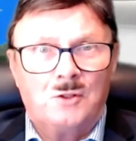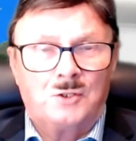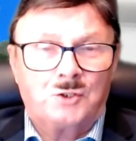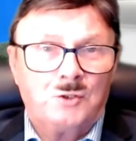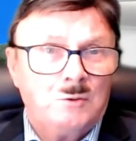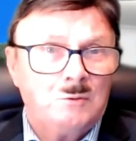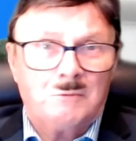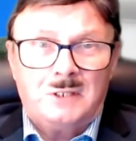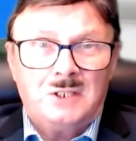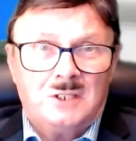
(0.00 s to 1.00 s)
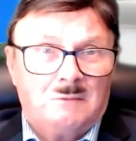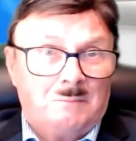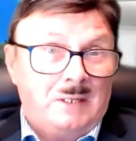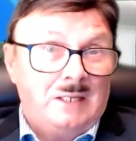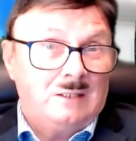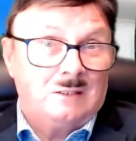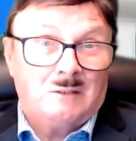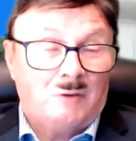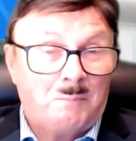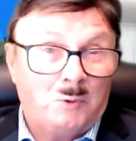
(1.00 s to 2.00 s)
The true reason,
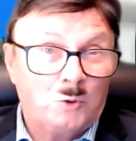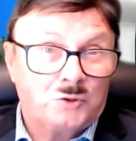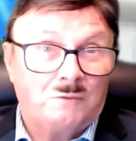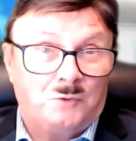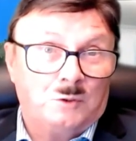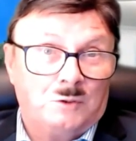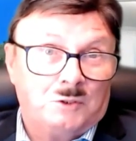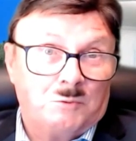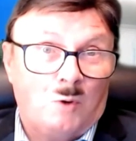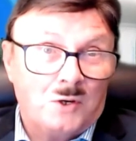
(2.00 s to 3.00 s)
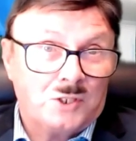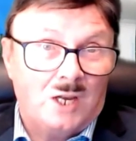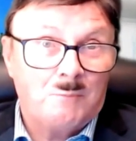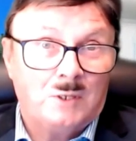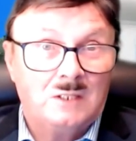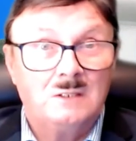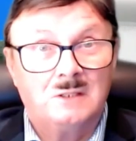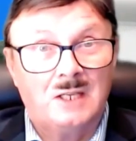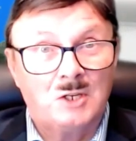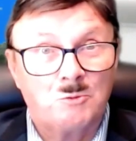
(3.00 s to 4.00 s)
meaning of a postal vote is one time when
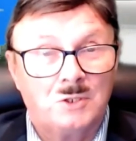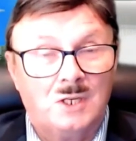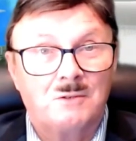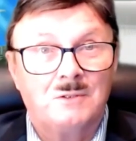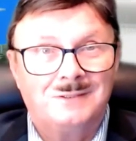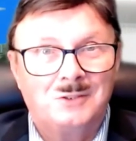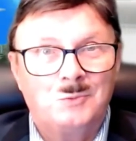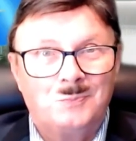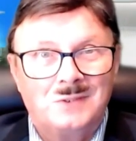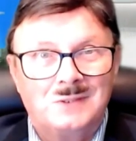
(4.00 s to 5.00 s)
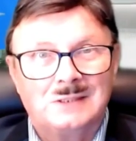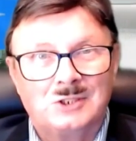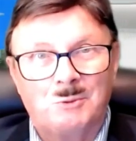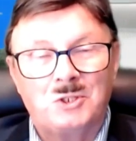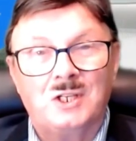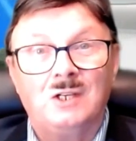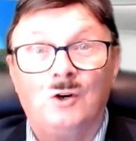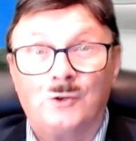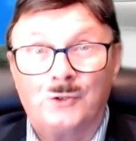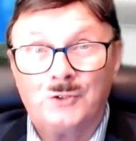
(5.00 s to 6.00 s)
things were done, shall we say,
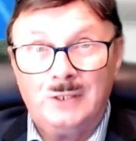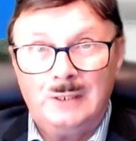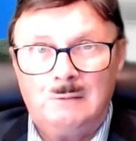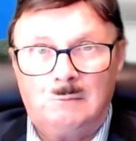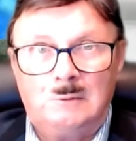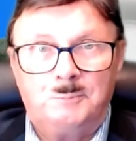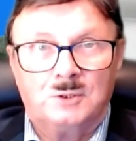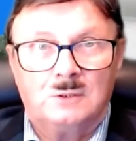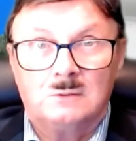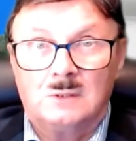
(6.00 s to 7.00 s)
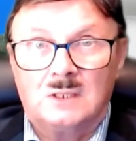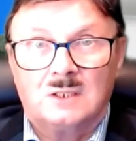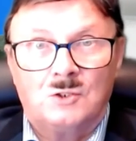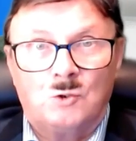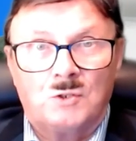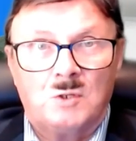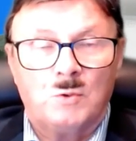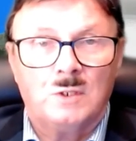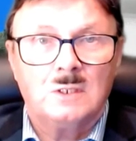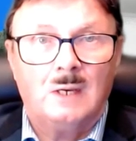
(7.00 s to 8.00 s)
honestly. Whoops, that's a naughty
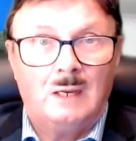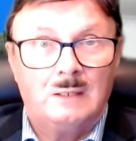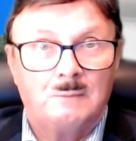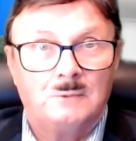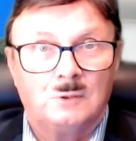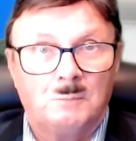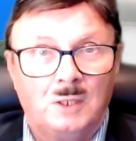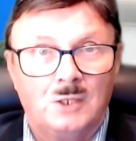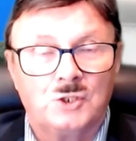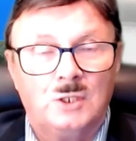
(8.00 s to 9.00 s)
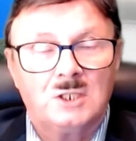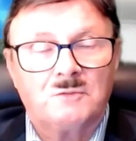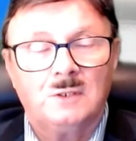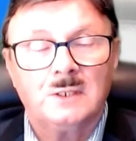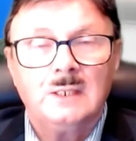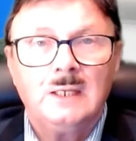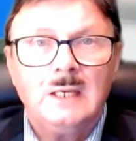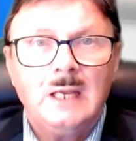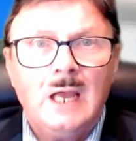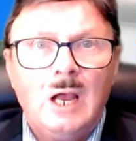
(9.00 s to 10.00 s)
word. I do apologize for it.
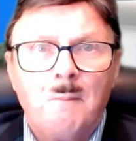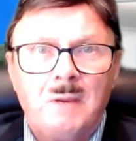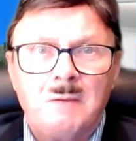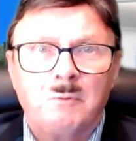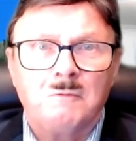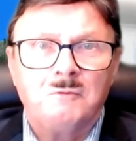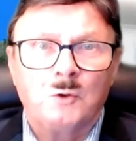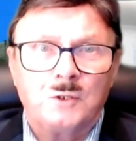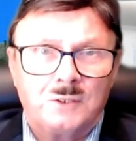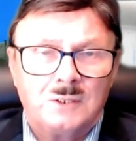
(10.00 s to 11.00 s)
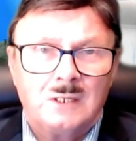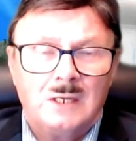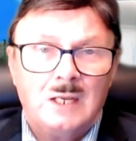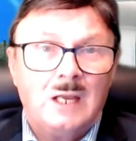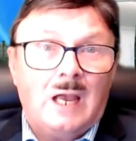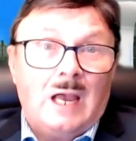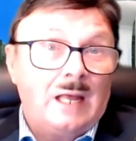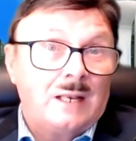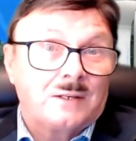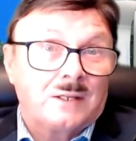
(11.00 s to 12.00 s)
People voted,
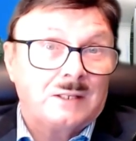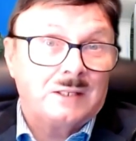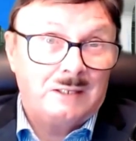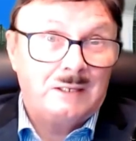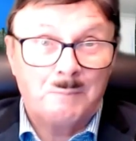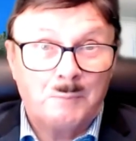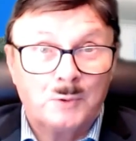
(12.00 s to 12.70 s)
and in